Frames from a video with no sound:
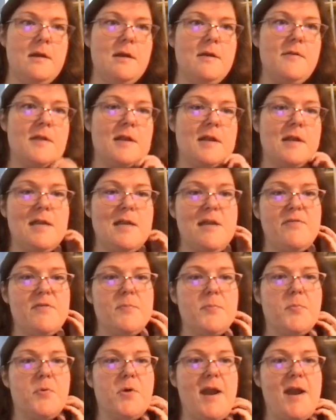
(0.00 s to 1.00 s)
And then I gave
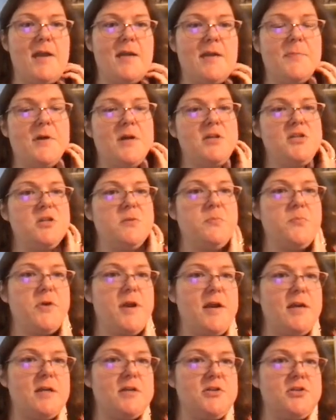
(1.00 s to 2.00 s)
him brand. I probably should
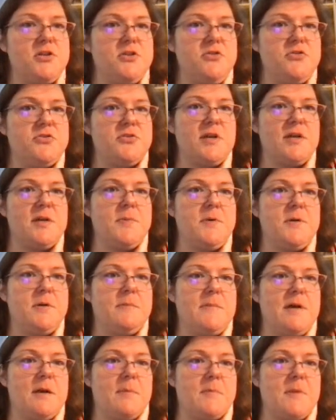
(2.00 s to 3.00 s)
brand it too, so I could
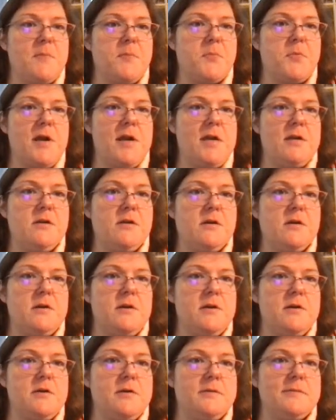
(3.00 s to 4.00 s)
put my brand on
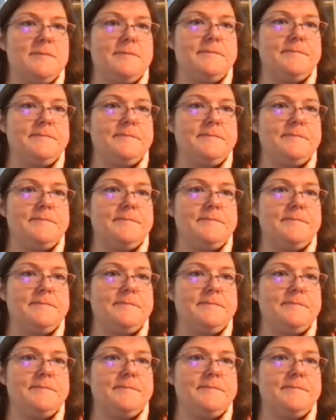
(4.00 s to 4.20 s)
here.